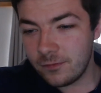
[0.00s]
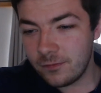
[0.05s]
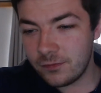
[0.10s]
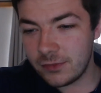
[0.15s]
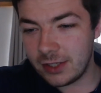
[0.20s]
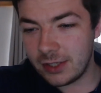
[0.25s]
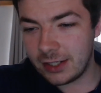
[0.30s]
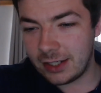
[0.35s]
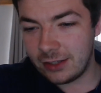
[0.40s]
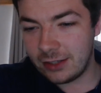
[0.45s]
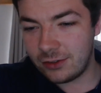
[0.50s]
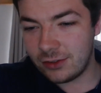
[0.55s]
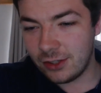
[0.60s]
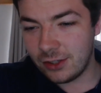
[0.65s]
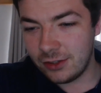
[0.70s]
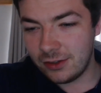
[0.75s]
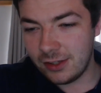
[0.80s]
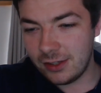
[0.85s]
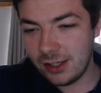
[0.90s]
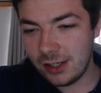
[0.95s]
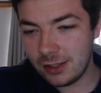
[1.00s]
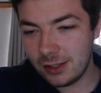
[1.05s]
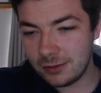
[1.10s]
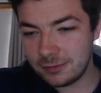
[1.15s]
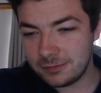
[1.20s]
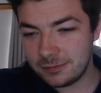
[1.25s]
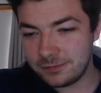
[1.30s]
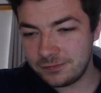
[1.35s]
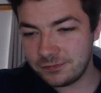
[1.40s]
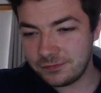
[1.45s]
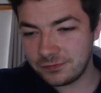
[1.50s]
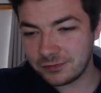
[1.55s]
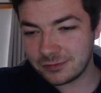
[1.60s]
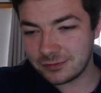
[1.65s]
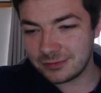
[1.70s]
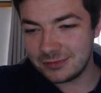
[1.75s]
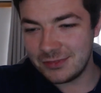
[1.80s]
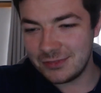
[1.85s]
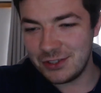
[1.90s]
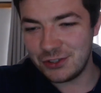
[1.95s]
against Dundee.
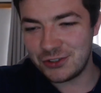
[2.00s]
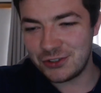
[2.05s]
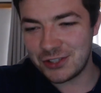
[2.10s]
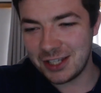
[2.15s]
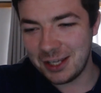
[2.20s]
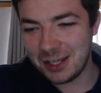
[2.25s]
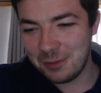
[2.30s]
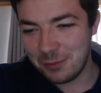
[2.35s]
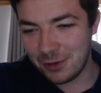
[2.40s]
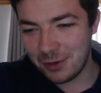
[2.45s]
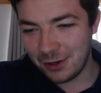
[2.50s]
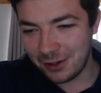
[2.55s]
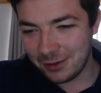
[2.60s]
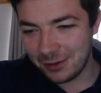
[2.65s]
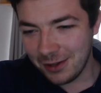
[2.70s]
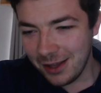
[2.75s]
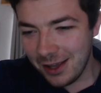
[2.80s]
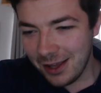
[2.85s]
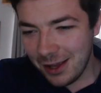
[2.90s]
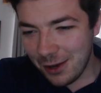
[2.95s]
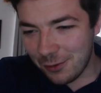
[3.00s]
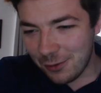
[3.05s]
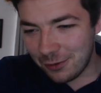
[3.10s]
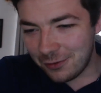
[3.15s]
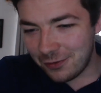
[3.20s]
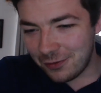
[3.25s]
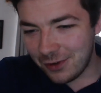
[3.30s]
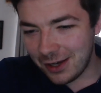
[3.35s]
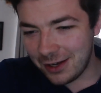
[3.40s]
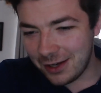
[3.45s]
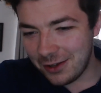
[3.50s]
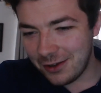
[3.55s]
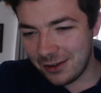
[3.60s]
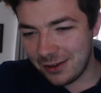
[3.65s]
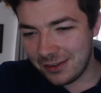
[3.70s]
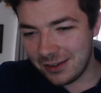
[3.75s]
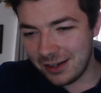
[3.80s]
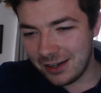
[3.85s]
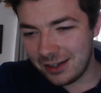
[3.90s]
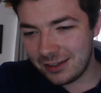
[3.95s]
Your skin, brilliant. One Fanny and
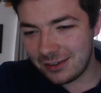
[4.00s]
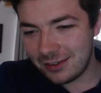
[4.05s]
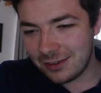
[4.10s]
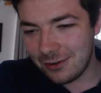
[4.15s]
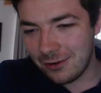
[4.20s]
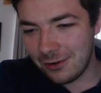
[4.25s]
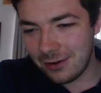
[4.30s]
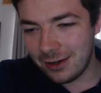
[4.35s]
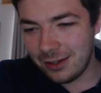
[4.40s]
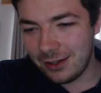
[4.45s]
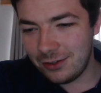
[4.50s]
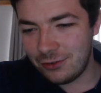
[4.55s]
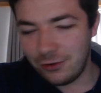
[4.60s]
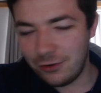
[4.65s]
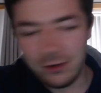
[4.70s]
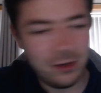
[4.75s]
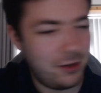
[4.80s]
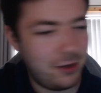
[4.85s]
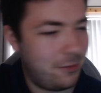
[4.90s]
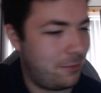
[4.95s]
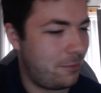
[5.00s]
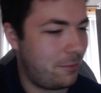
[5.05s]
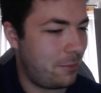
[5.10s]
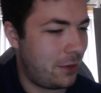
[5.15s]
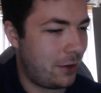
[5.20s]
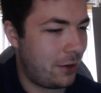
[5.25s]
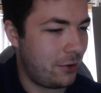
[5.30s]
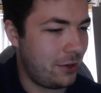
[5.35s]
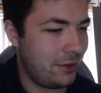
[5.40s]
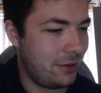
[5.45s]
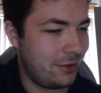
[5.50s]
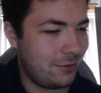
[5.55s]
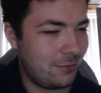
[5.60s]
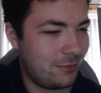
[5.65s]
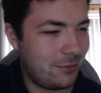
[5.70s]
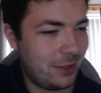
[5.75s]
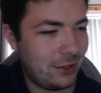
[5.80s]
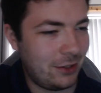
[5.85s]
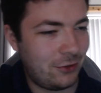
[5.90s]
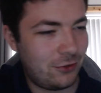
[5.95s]
the next Scott Wright joining it. Brilliant.
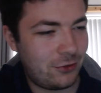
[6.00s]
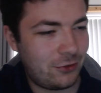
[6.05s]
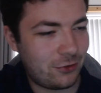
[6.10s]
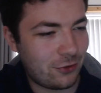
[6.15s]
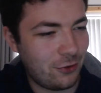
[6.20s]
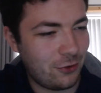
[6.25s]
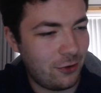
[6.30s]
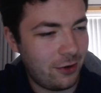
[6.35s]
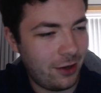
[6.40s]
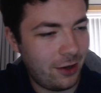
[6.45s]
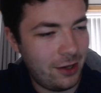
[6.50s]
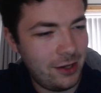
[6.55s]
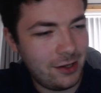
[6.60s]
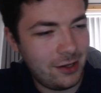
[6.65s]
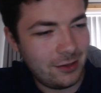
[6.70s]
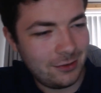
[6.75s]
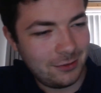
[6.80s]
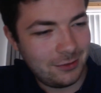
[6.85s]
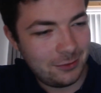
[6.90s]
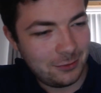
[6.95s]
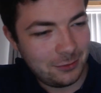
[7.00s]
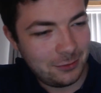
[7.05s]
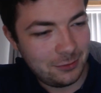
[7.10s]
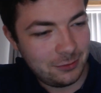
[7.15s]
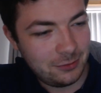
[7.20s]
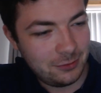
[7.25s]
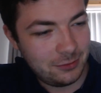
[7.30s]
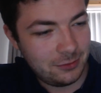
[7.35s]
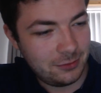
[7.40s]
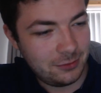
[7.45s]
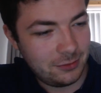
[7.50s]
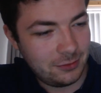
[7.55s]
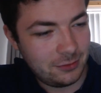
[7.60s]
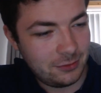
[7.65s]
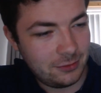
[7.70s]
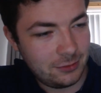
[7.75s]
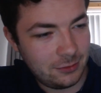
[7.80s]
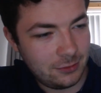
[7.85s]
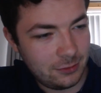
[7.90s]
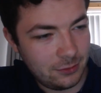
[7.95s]
Big Scott Wright
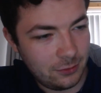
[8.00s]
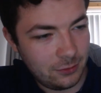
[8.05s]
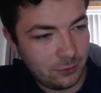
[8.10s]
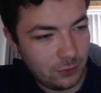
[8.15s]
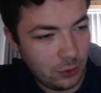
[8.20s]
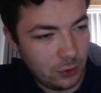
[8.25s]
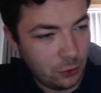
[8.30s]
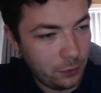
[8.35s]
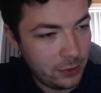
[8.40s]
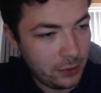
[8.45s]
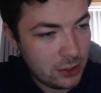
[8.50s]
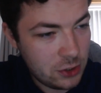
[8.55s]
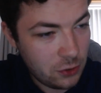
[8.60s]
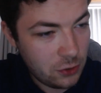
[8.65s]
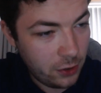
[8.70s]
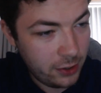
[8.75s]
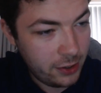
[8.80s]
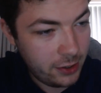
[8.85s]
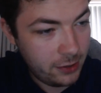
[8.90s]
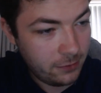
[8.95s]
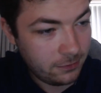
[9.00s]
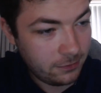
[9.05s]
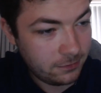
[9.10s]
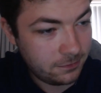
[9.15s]
will be joining